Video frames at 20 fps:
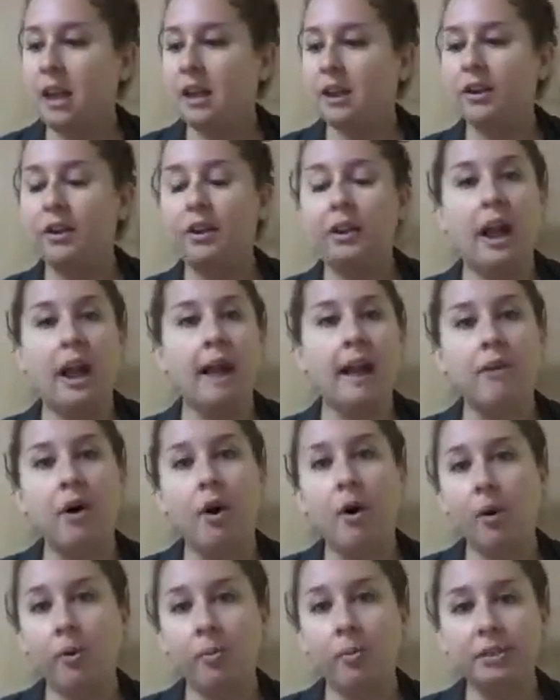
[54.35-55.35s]
You're gonna have a
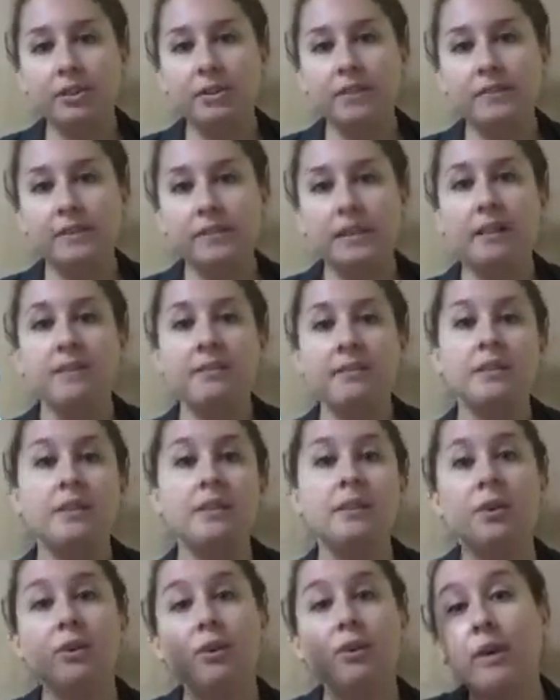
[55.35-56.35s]
whole bunch of stuff
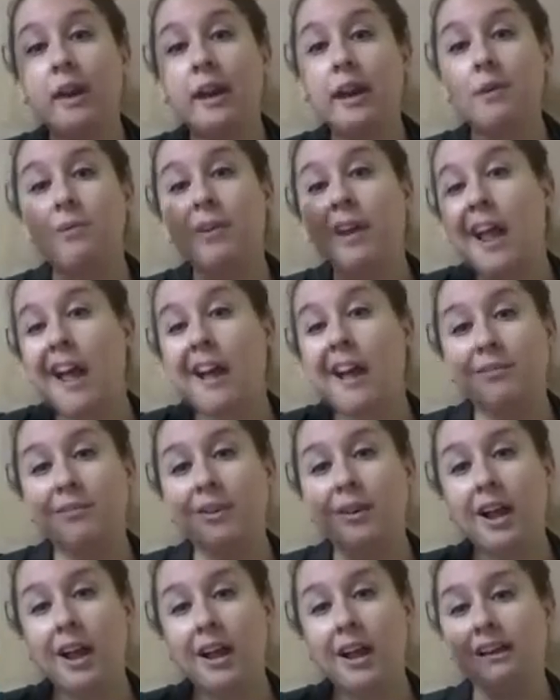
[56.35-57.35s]
to create
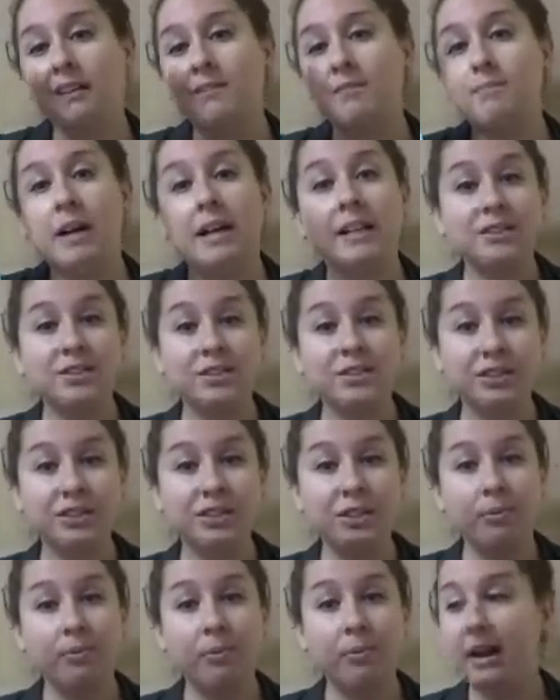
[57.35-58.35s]
whatever kind of monster
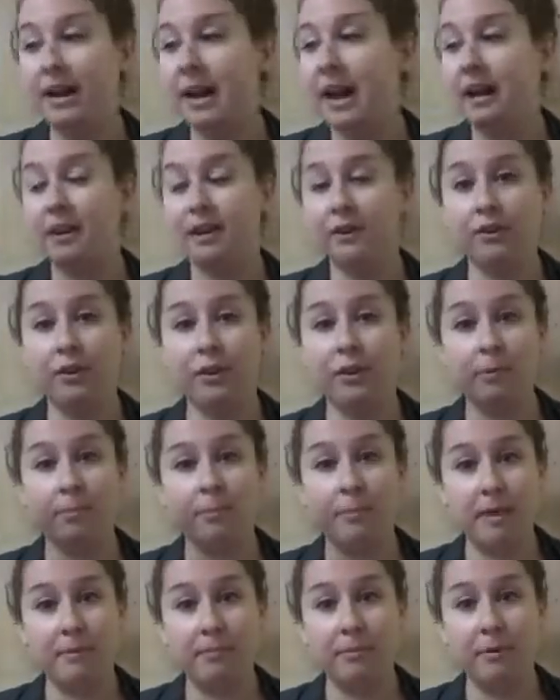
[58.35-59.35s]
you want out of your
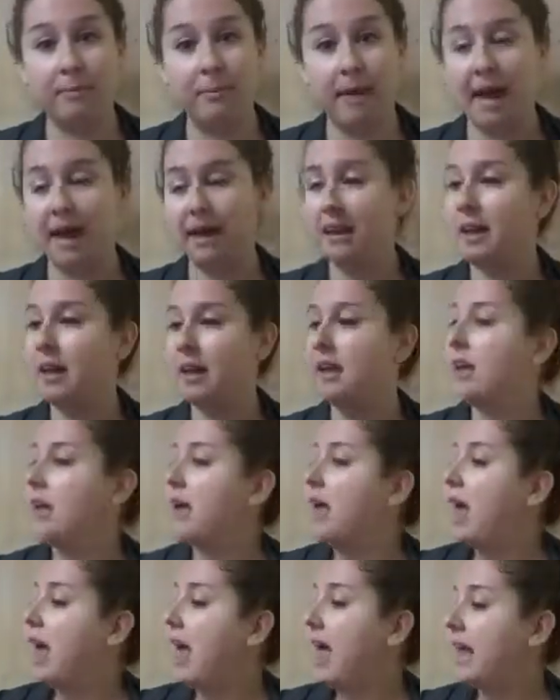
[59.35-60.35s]
paper bag.
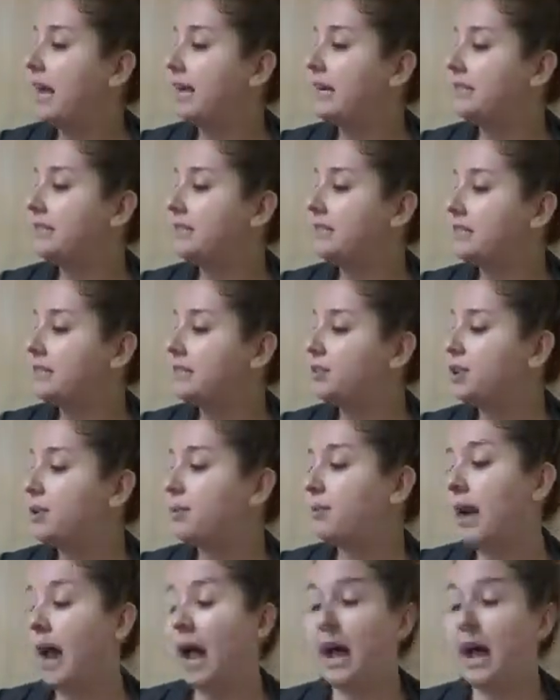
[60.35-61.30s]
And so what